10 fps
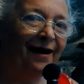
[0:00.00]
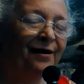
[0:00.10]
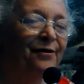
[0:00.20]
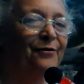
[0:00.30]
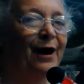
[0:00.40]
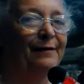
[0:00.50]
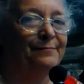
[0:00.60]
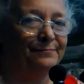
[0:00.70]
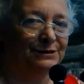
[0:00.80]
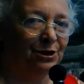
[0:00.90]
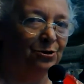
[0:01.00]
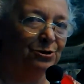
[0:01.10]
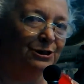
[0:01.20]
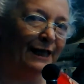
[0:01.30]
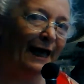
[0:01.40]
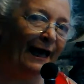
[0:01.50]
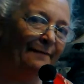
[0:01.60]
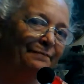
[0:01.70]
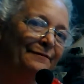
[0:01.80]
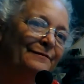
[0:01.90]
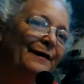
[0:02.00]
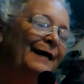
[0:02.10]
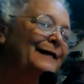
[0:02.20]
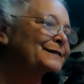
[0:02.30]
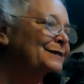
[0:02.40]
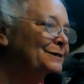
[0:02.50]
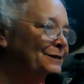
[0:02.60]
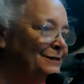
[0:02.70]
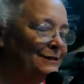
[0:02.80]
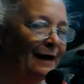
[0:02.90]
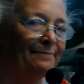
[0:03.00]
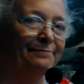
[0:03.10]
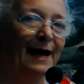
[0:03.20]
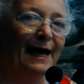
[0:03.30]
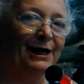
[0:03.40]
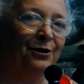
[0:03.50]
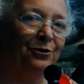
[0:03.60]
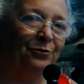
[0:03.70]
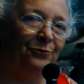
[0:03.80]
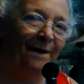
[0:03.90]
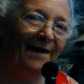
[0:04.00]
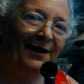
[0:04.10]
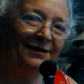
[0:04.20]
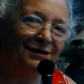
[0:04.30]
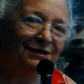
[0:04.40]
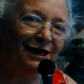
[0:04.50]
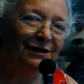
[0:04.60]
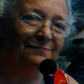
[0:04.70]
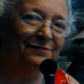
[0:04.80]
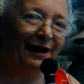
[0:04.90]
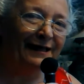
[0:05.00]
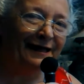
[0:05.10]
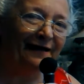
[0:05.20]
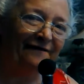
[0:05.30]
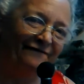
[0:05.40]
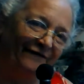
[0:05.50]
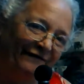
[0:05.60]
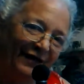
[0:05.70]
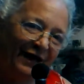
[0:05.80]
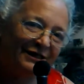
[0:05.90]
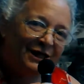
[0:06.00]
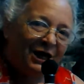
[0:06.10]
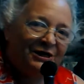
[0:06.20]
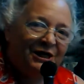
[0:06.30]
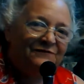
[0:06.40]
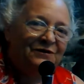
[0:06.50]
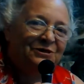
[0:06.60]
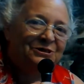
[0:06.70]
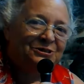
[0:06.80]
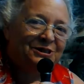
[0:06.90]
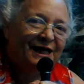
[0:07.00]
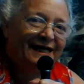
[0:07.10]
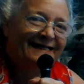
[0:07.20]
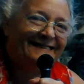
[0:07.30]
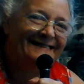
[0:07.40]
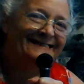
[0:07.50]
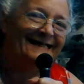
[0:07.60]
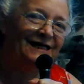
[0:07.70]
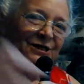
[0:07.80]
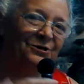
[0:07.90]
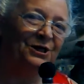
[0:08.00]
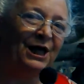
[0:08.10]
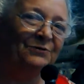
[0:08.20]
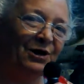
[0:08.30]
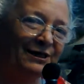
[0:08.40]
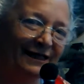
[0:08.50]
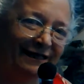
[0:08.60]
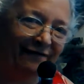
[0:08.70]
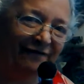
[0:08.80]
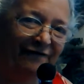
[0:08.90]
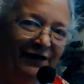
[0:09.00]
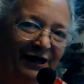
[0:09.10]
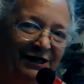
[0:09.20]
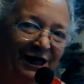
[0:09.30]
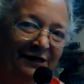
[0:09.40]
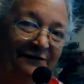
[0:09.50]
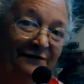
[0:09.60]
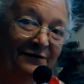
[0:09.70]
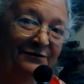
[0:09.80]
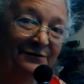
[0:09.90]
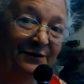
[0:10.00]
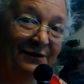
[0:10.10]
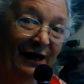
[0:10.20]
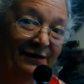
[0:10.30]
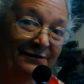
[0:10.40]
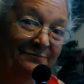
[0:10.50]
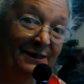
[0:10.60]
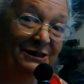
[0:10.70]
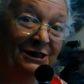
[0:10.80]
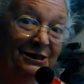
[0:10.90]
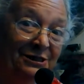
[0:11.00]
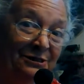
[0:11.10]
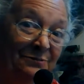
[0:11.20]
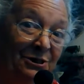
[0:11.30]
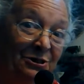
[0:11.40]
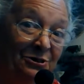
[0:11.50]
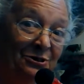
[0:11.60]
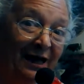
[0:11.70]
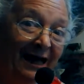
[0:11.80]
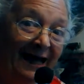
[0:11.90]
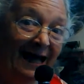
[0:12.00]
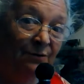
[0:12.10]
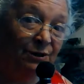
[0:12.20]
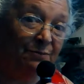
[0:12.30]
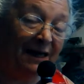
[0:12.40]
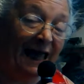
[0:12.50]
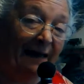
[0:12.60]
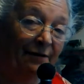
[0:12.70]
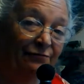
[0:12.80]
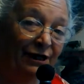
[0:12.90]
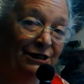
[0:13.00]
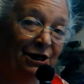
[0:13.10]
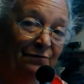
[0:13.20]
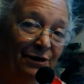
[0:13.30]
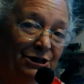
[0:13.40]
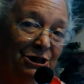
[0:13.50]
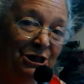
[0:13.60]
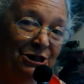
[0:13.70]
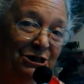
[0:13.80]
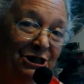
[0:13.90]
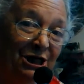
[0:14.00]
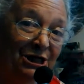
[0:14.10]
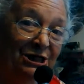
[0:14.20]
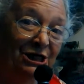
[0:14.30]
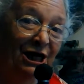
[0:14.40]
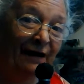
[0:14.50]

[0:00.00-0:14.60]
Oh, I'm so glad. Praise the Lord. I'm back home to celebrate that 50th year anniversary. Not only was it the 50th year anniversary of that mission to the moon, which became a rescue mission instead,